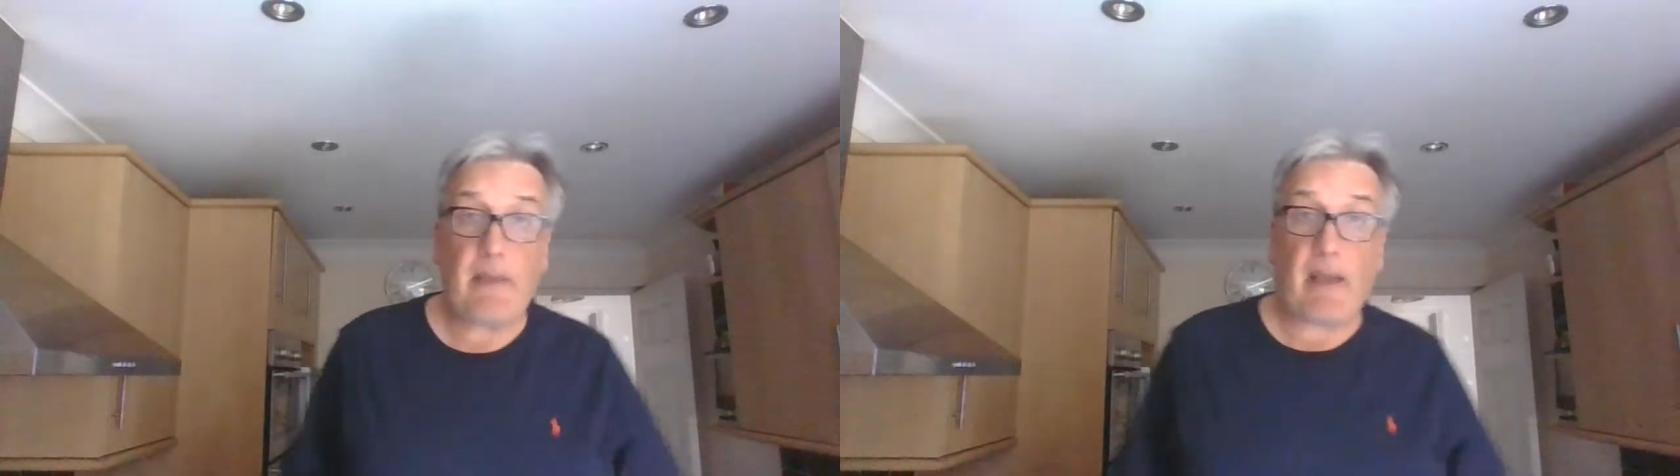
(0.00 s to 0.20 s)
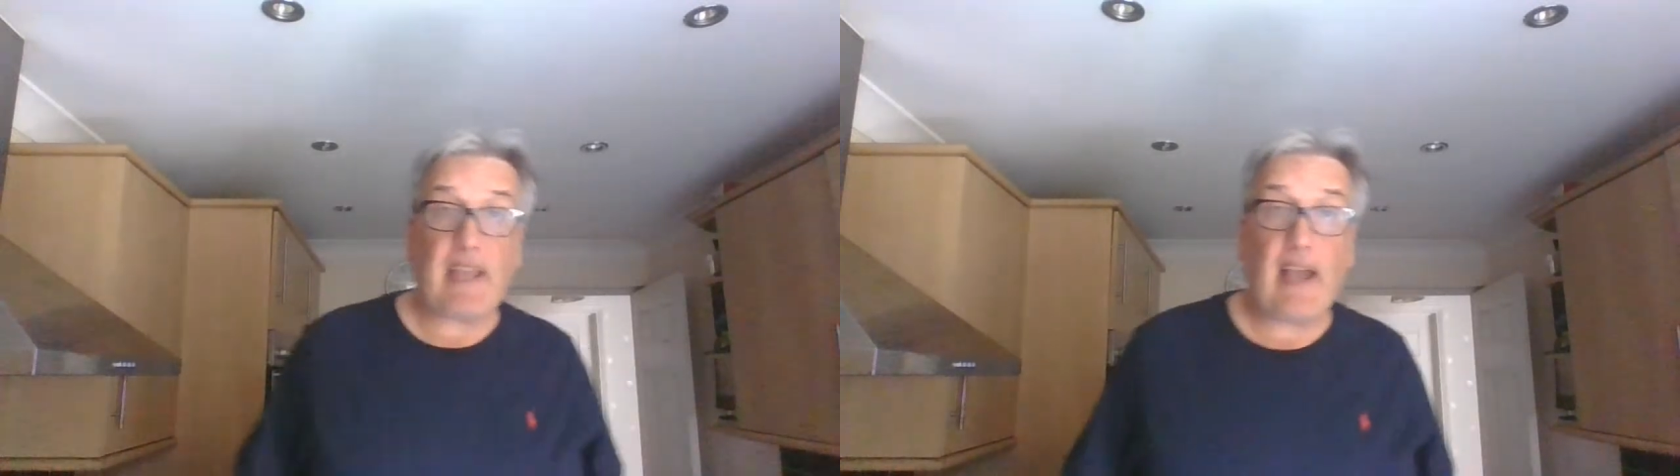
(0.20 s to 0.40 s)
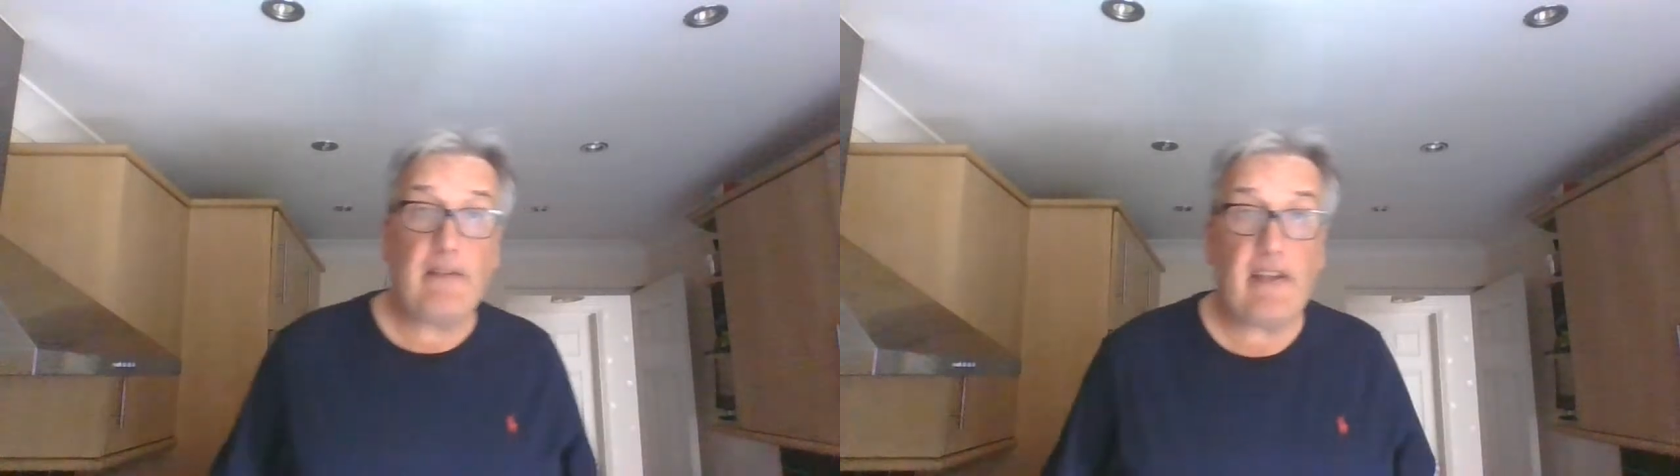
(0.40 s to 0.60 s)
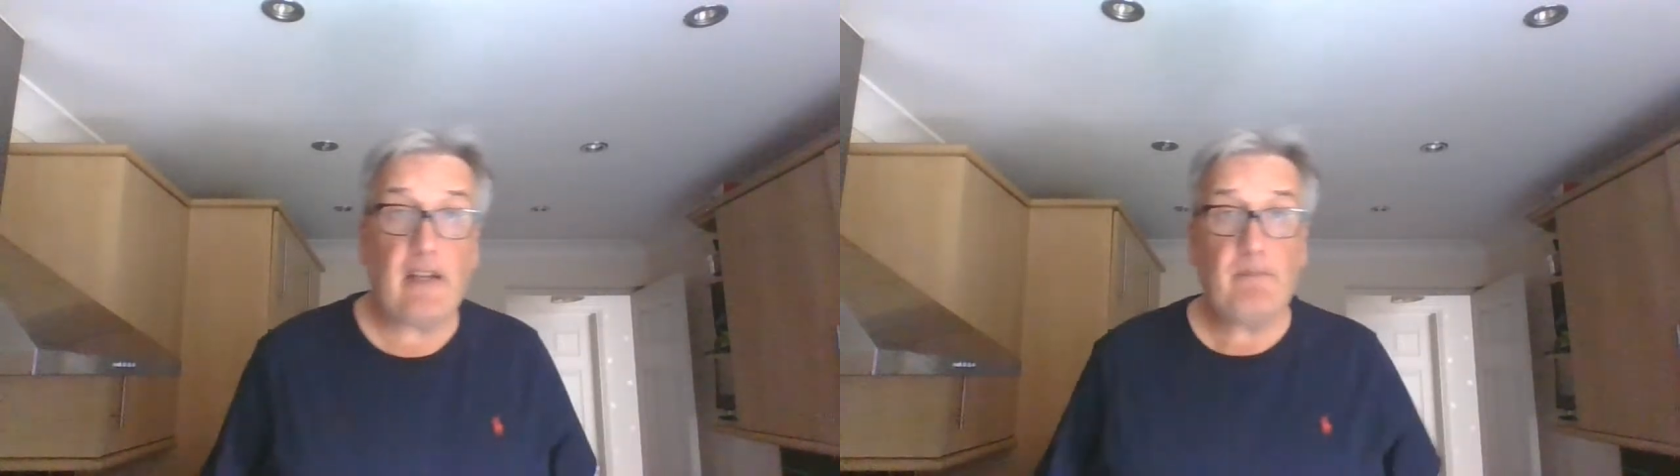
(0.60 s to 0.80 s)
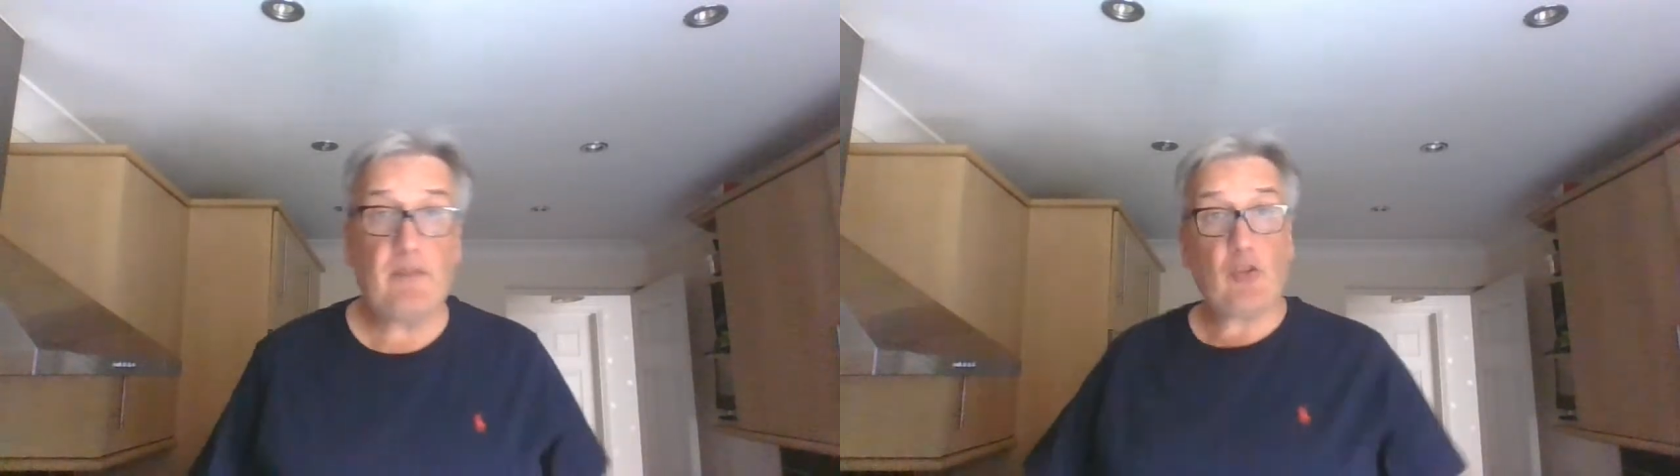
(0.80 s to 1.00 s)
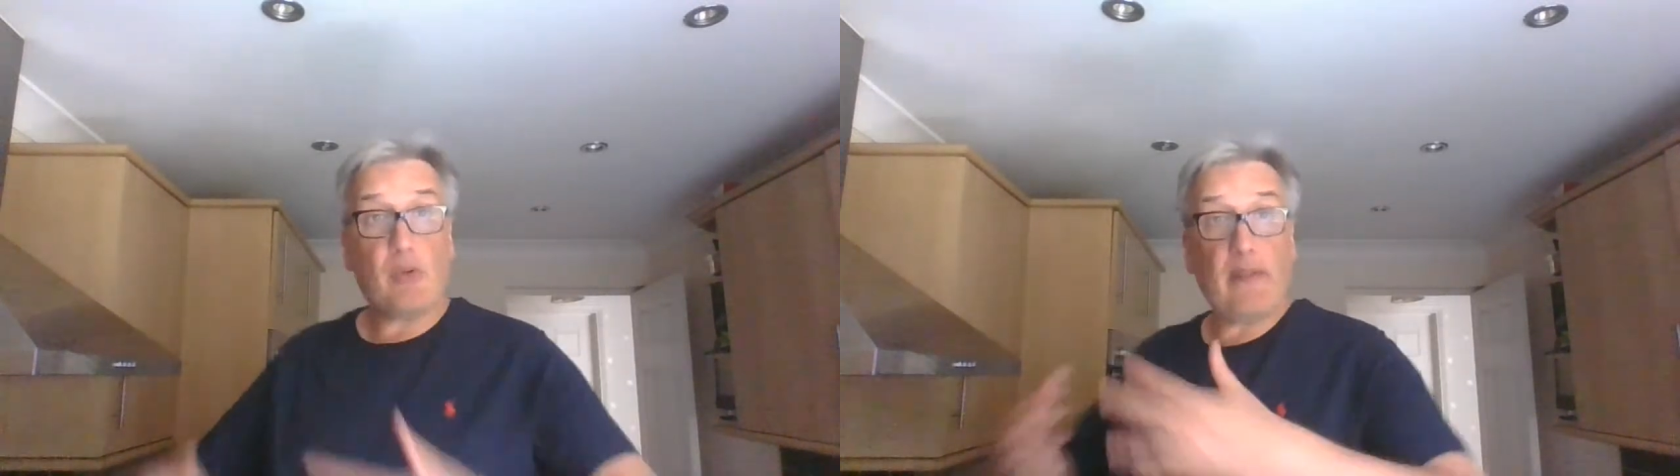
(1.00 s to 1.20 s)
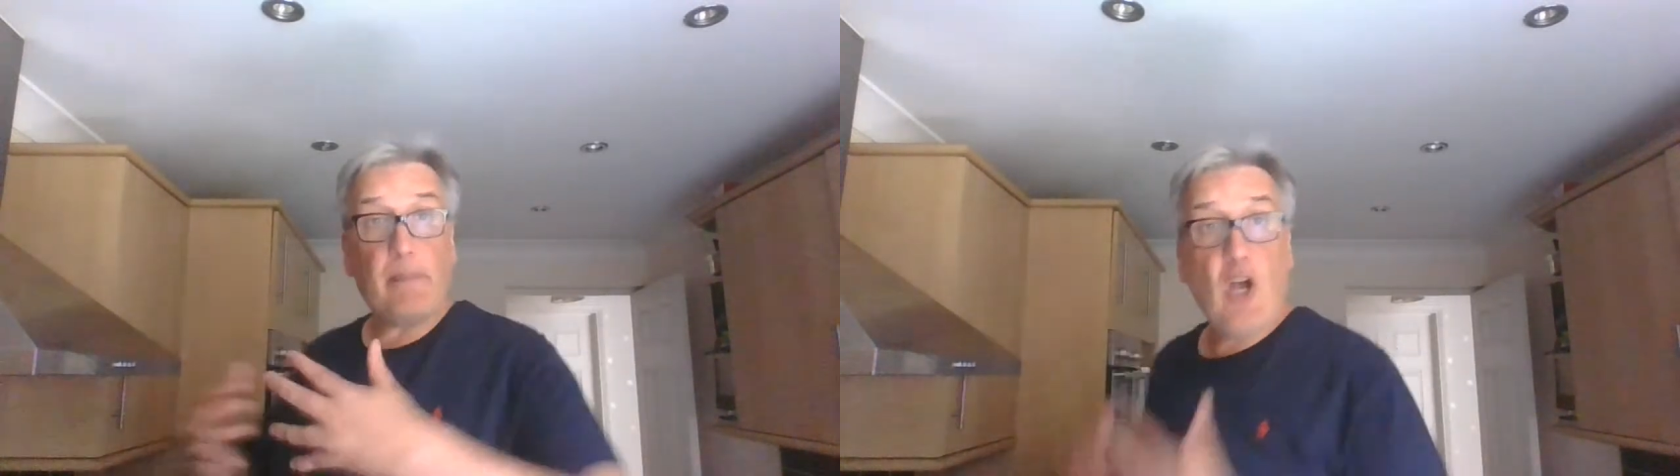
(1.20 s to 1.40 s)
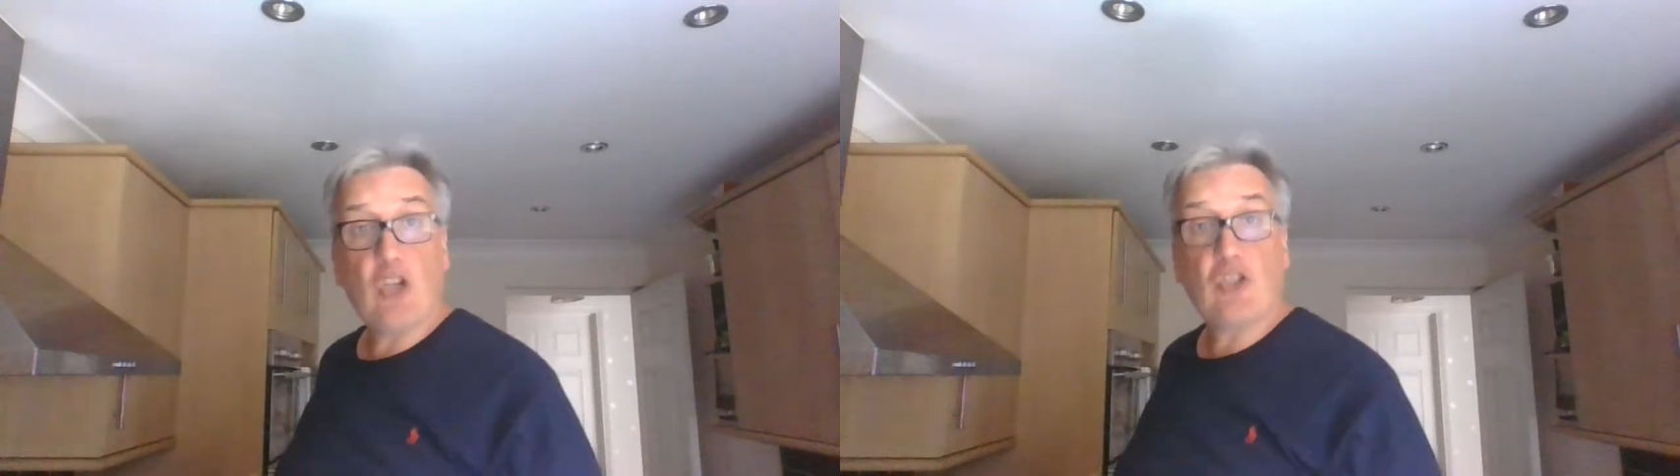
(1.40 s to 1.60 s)
about behavior. So what did
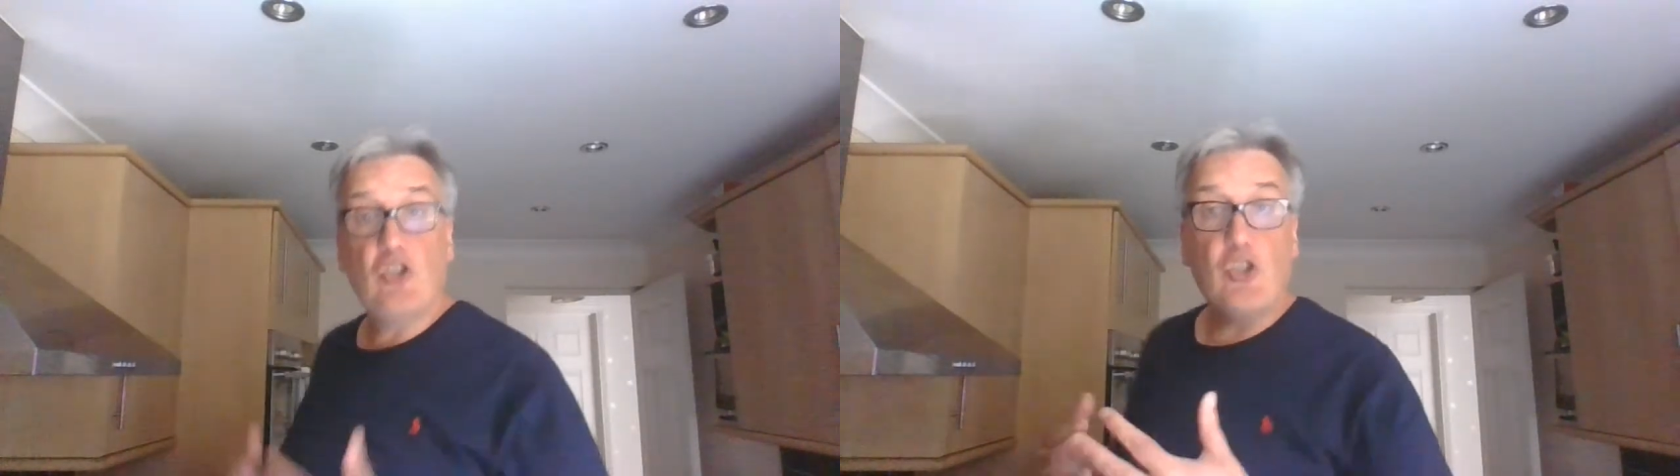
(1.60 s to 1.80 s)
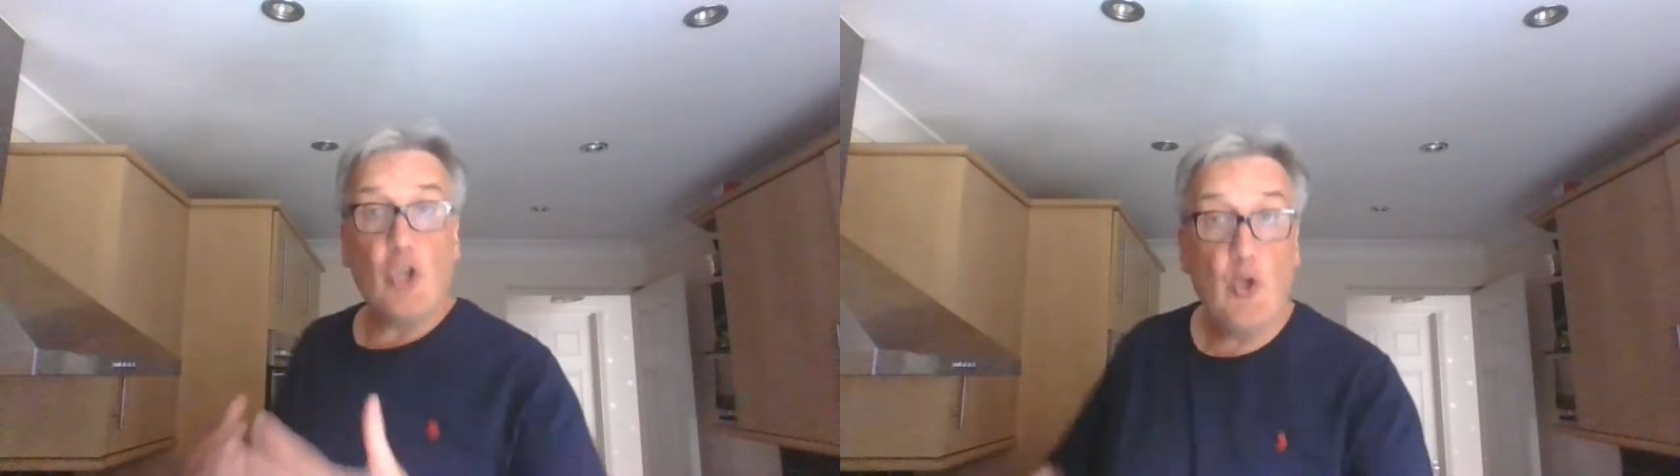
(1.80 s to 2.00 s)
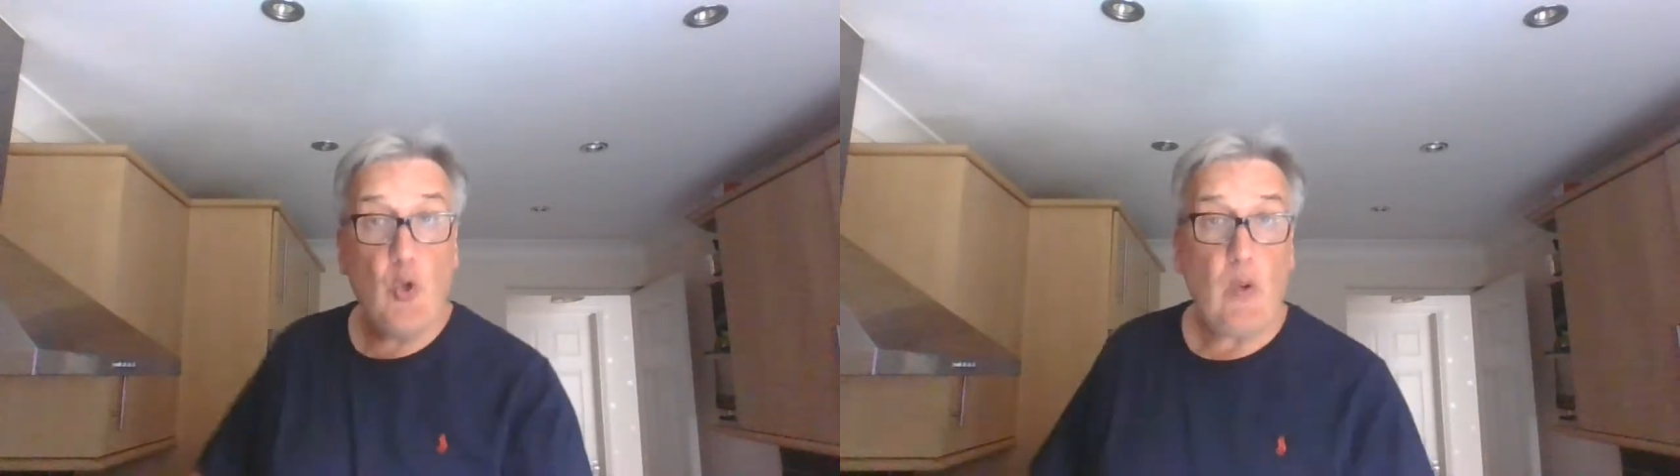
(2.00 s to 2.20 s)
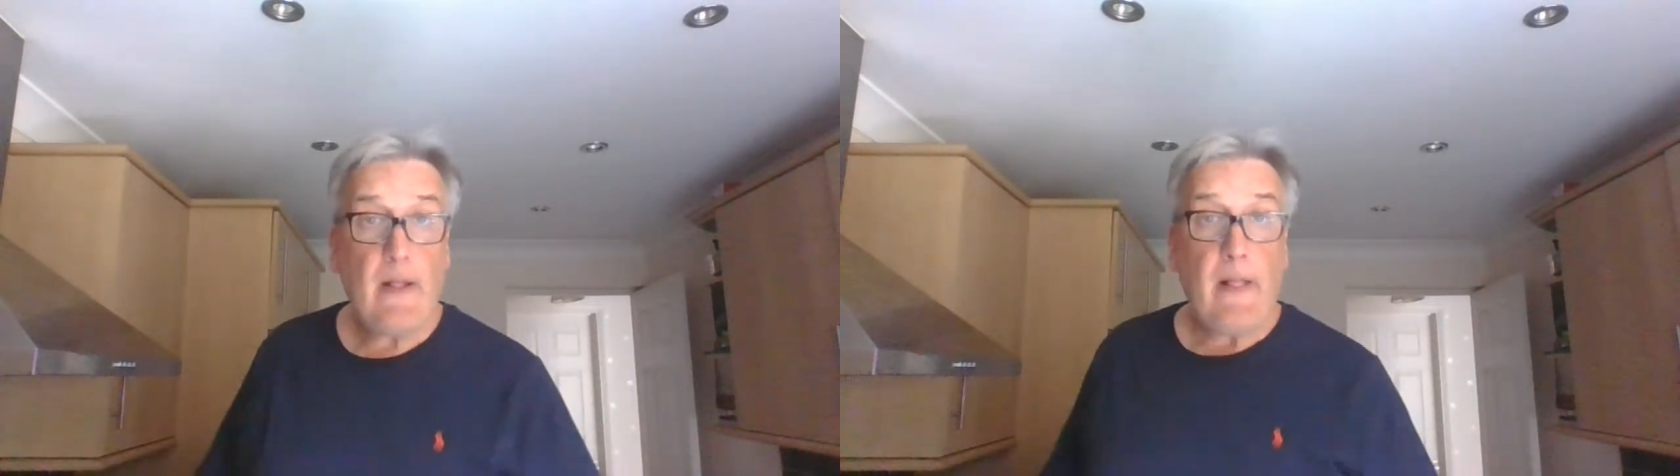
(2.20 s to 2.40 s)
the person do?